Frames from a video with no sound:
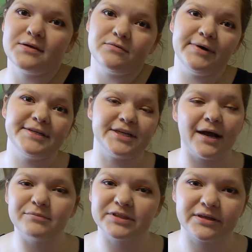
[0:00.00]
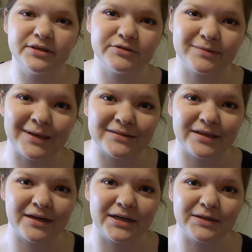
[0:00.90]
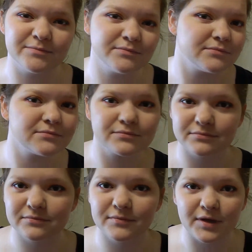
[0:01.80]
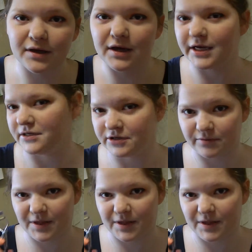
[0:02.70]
which I'm just going to use some mascara and curl my